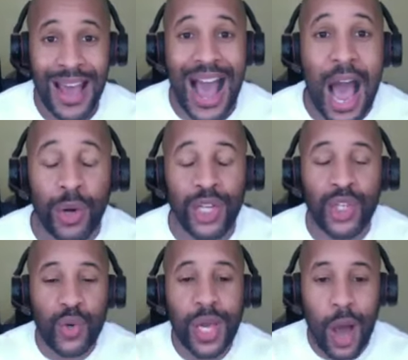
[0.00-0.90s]
How
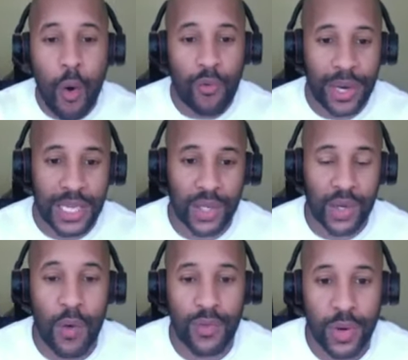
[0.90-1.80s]
did you get over that
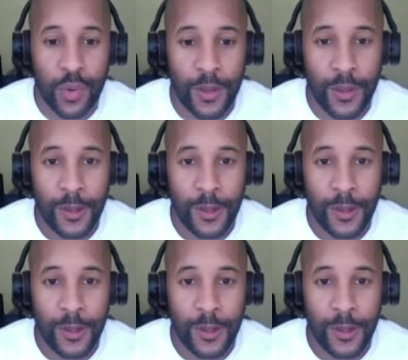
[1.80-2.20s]
scenario?